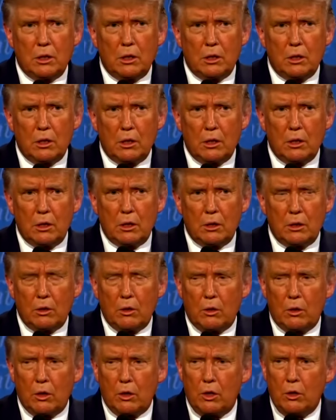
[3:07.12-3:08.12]
it
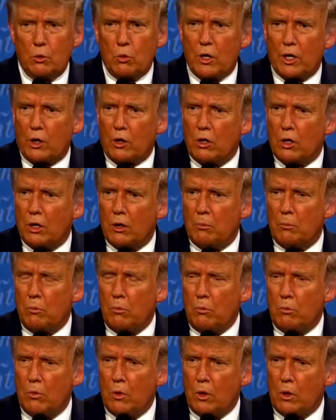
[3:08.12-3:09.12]
do you want to call
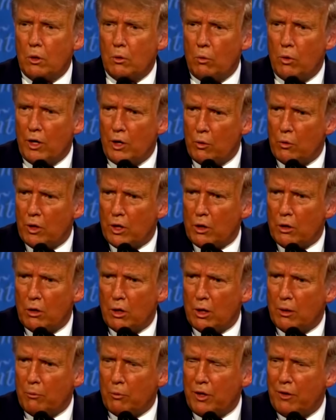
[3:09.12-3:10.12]
them? What do you want to
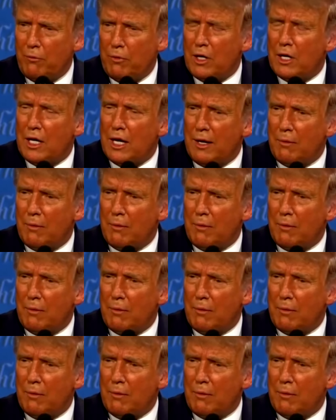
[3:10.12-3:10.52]
call them? Give me